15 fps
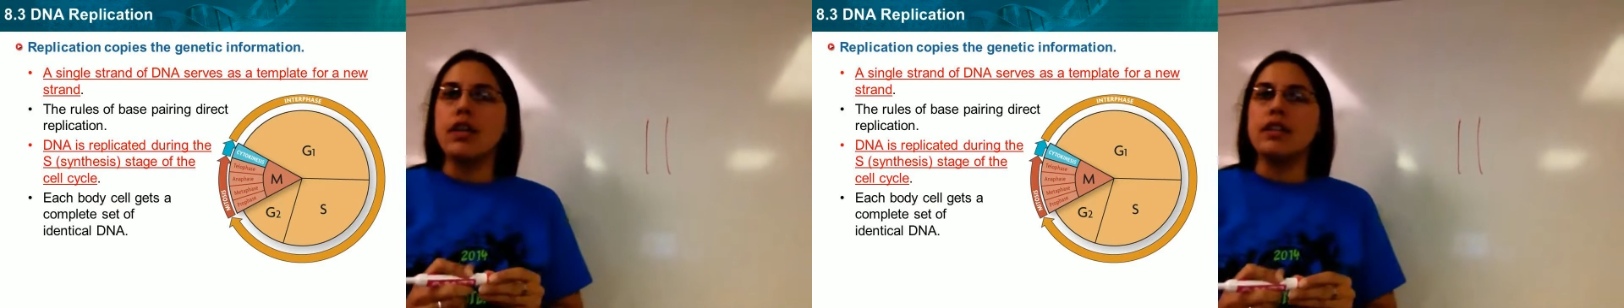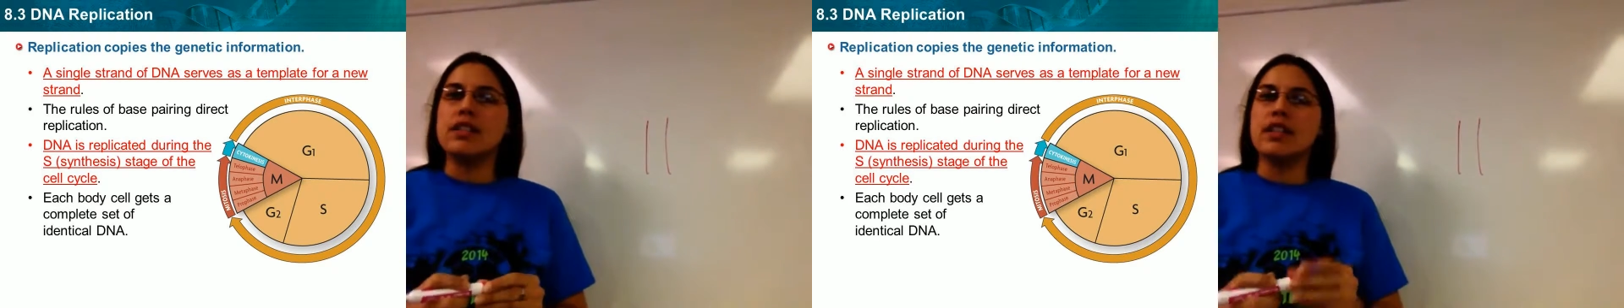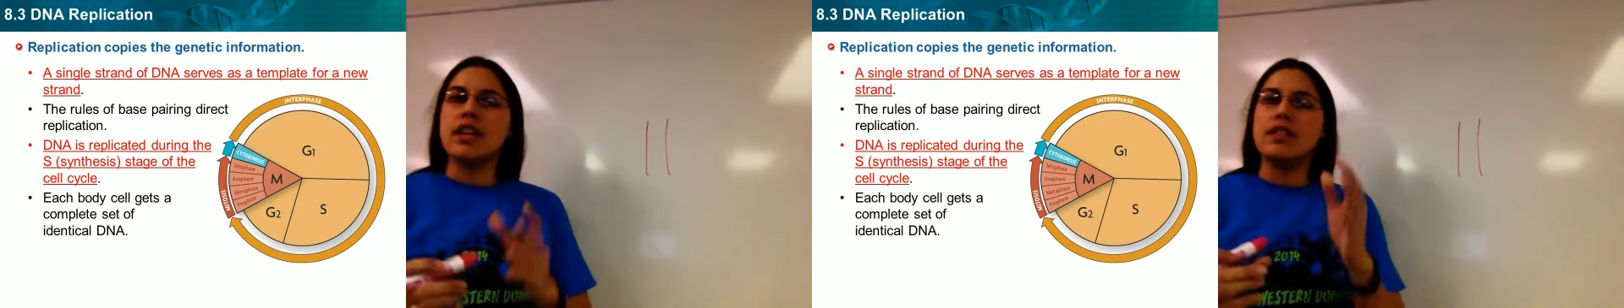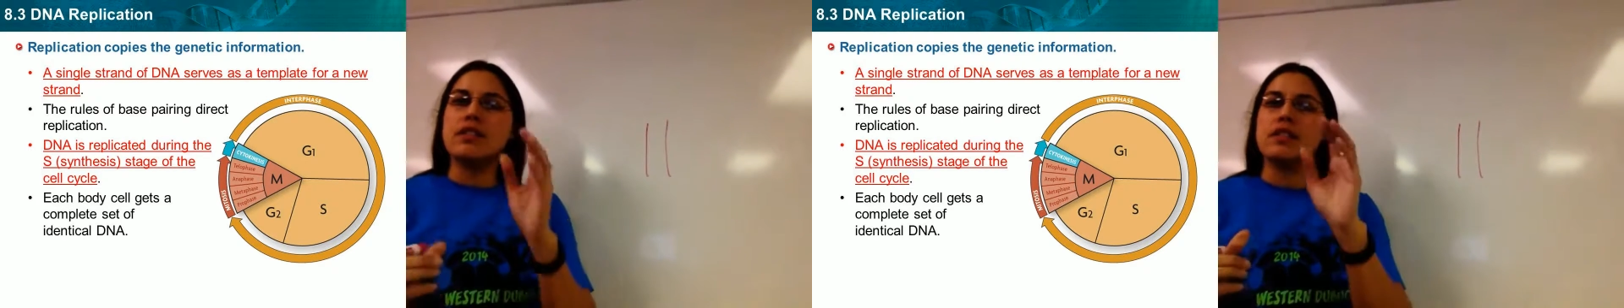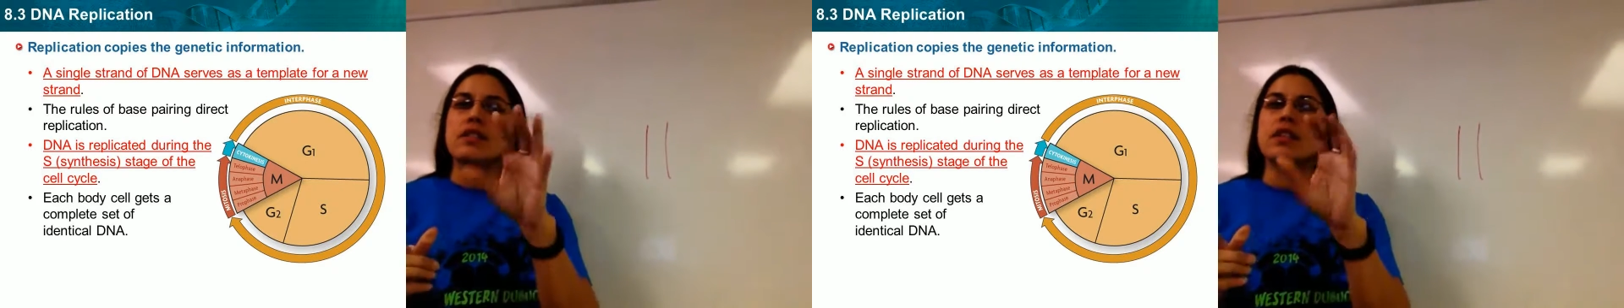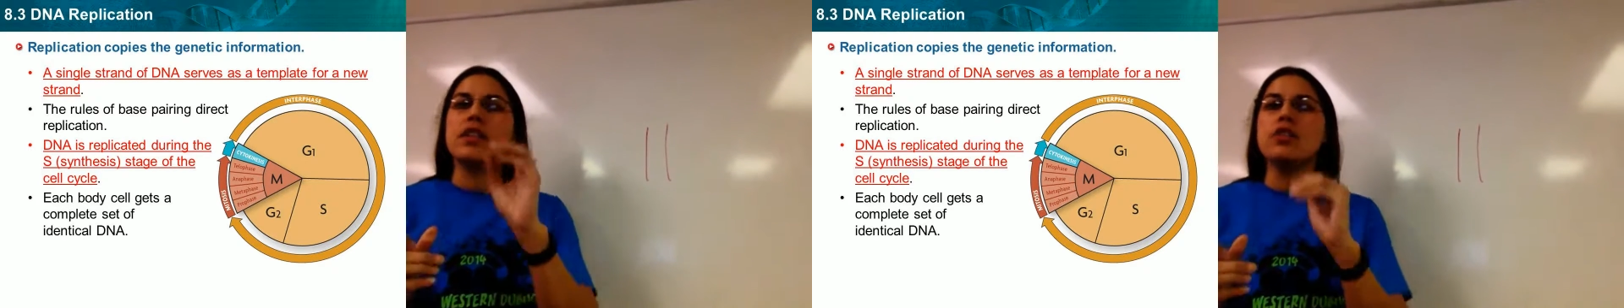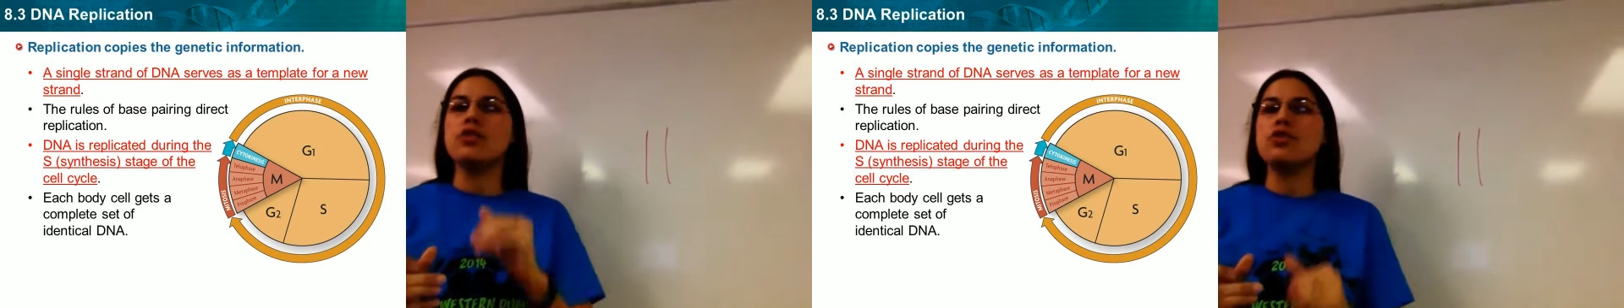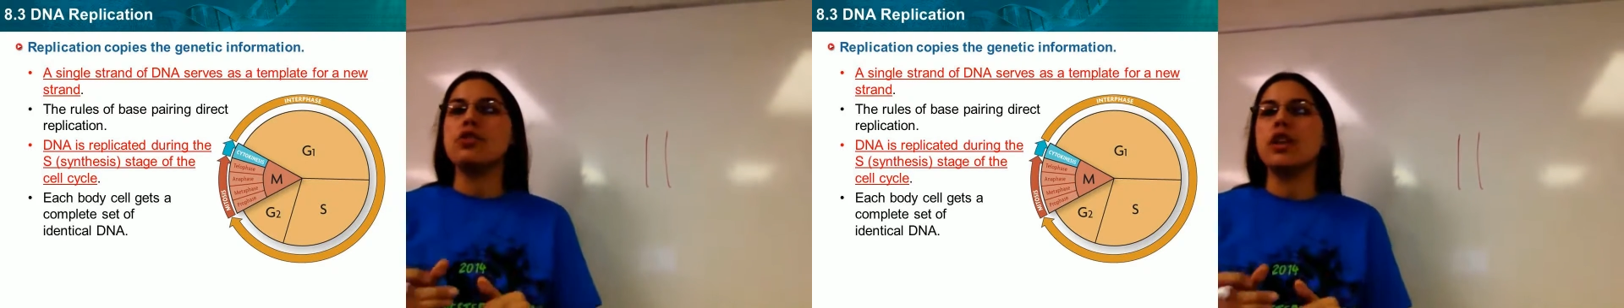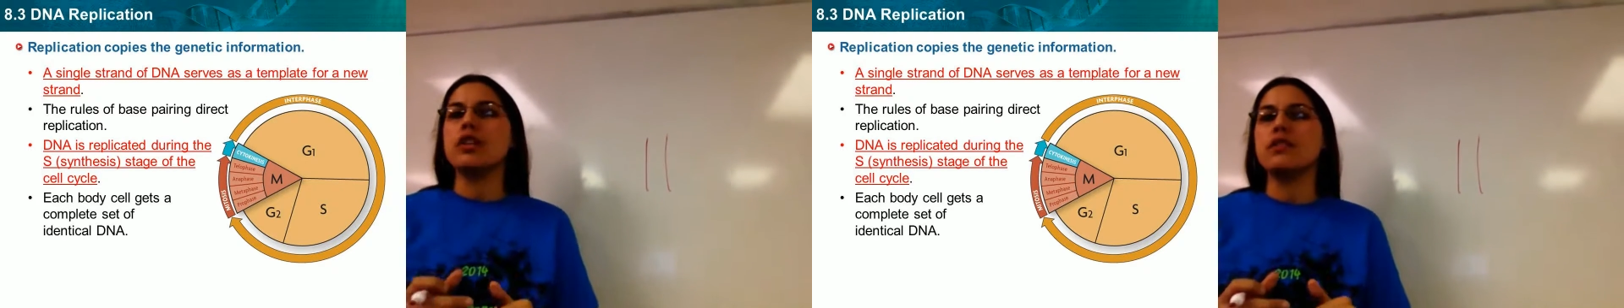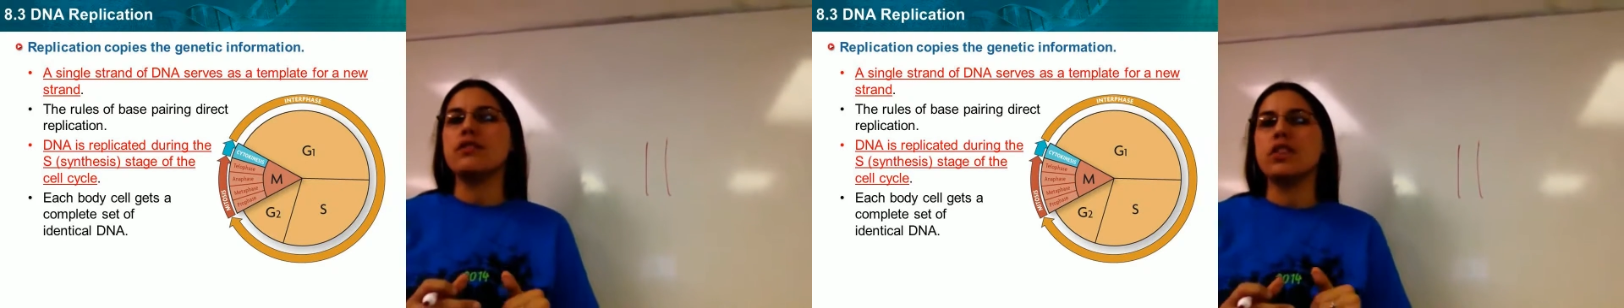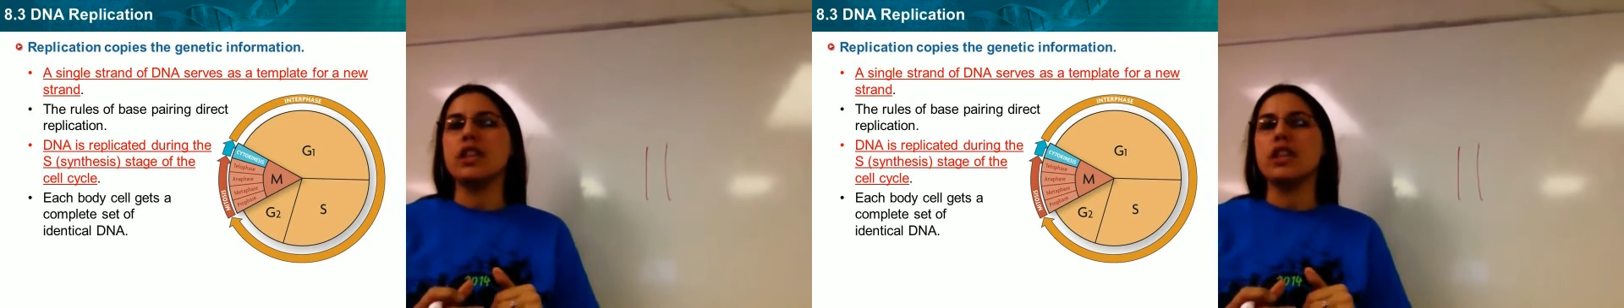it says a single strand of